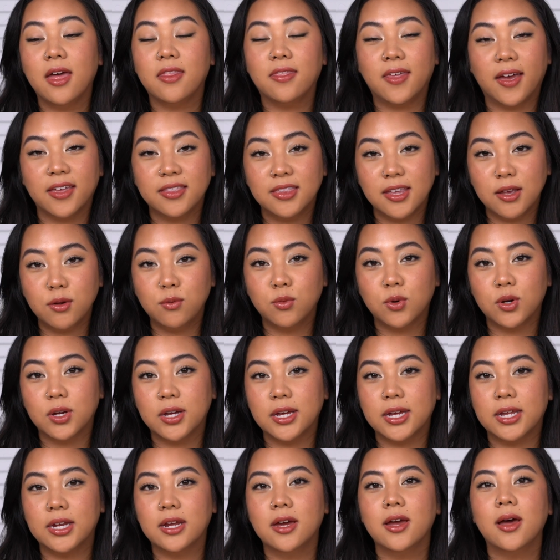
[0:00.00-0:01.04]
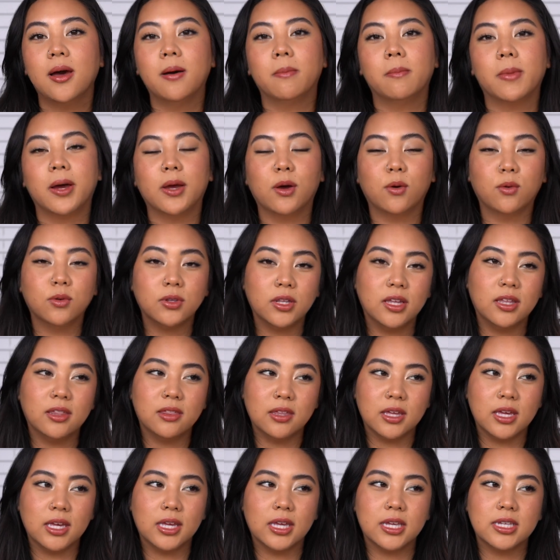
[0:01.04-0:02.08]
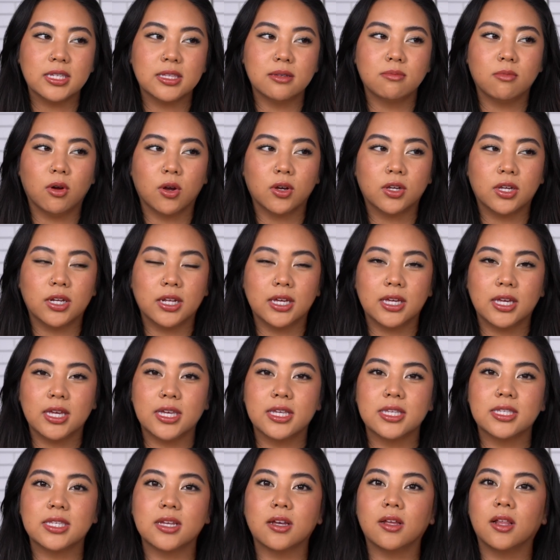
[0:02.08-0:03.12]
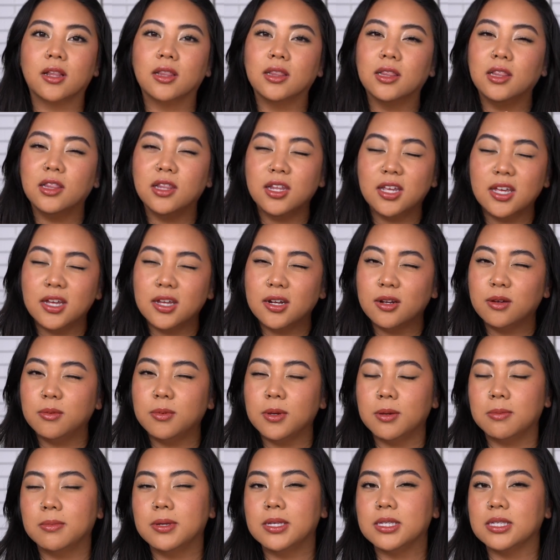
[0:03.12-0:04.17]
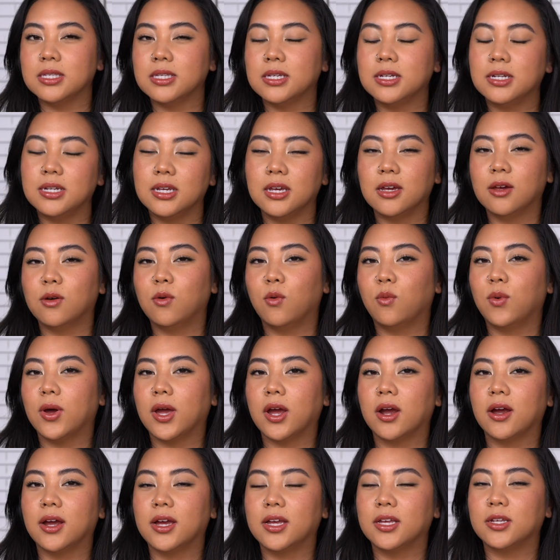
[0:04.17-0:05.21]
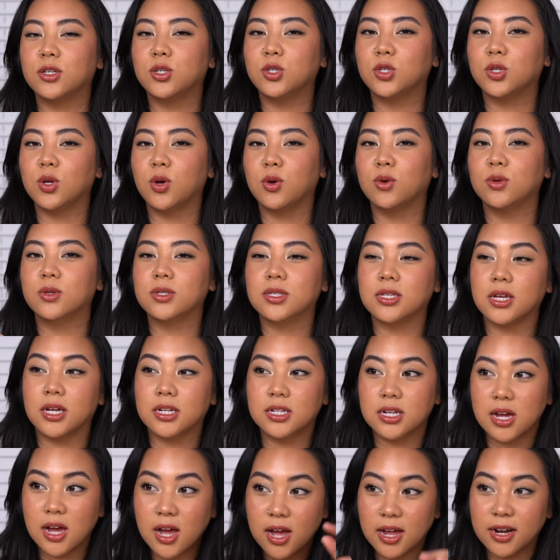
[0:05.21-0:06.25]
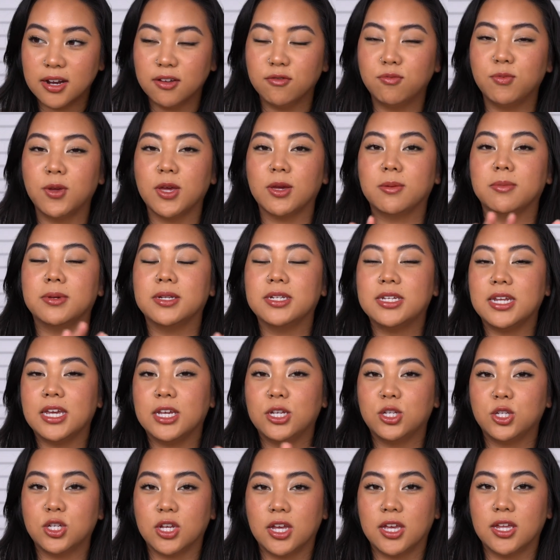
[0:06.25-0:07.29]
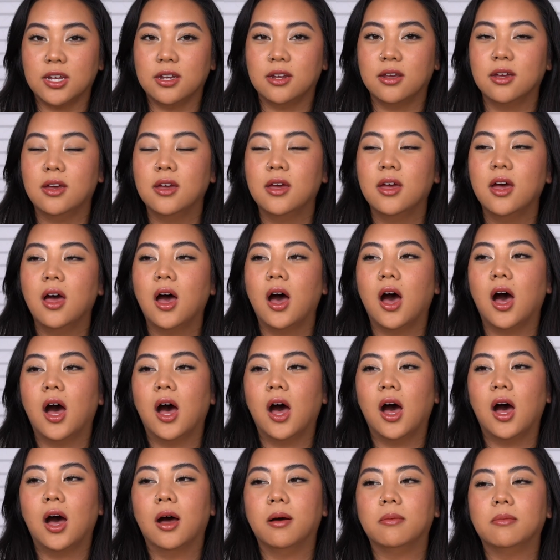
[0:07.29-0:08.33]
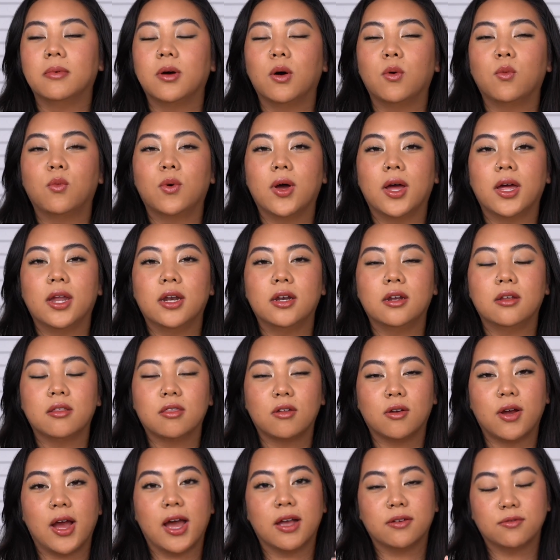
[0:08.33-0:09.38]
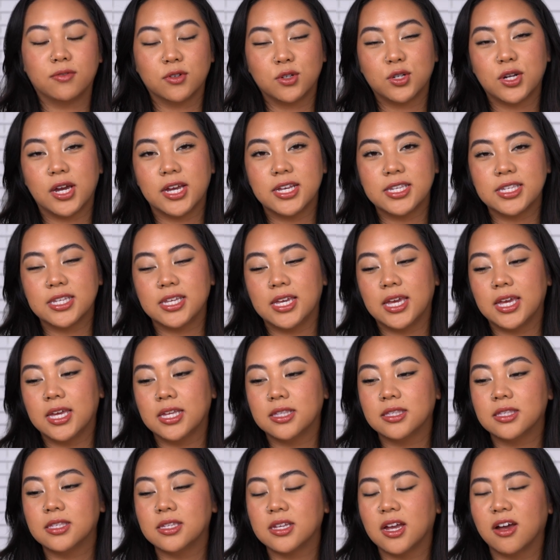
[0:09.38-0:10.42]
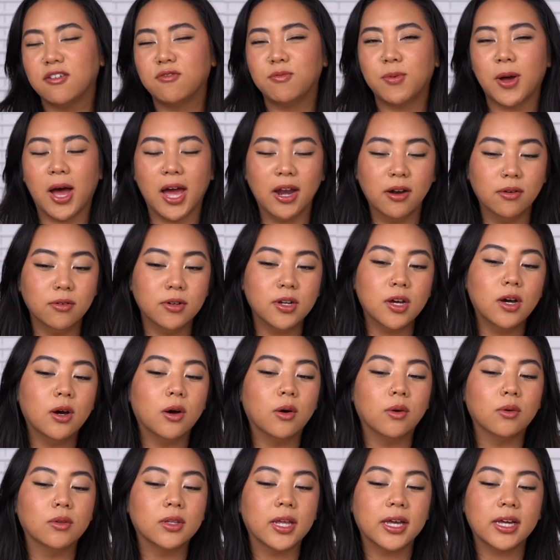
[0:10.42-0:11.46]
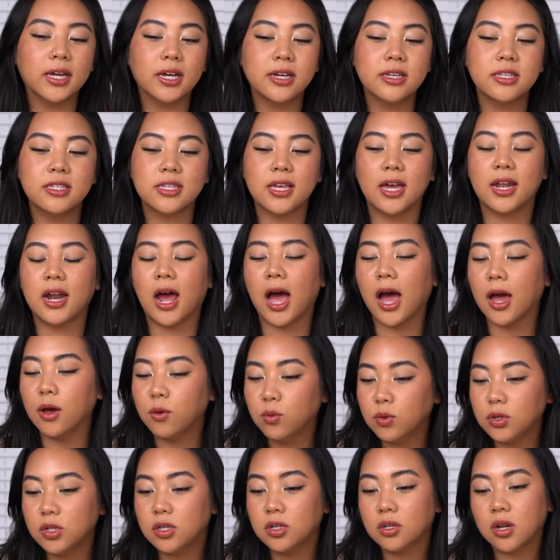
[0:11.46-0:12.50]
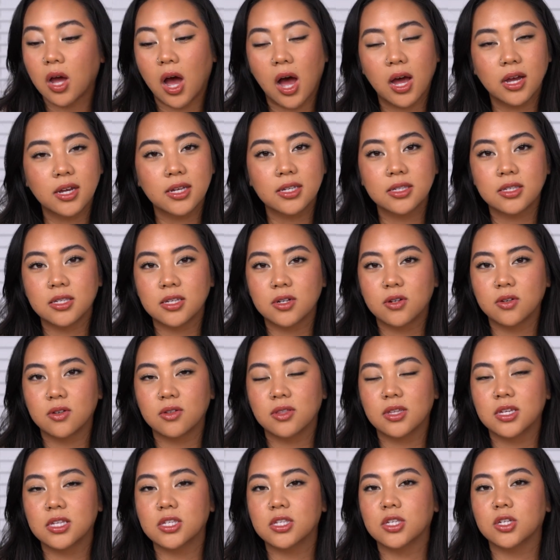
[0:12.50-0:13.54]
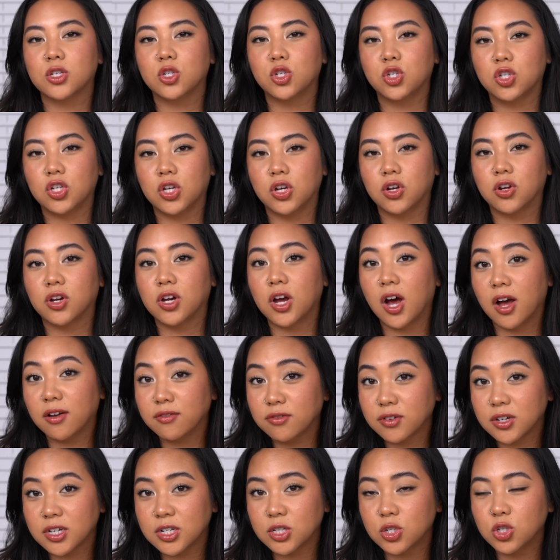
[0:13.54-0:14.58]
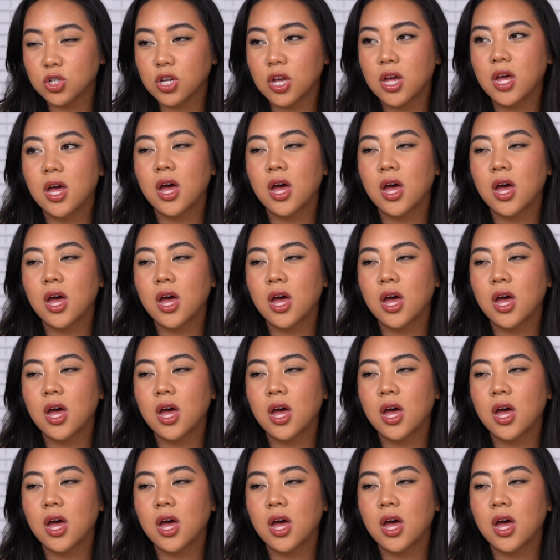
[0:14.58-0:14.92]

that they would. My only thing is the marketing is a little bit misleading where it shows a ton of pigmentation um, when they're advertising it and stuff. But I don't know. Like I said, I would not consider this sheer coverage.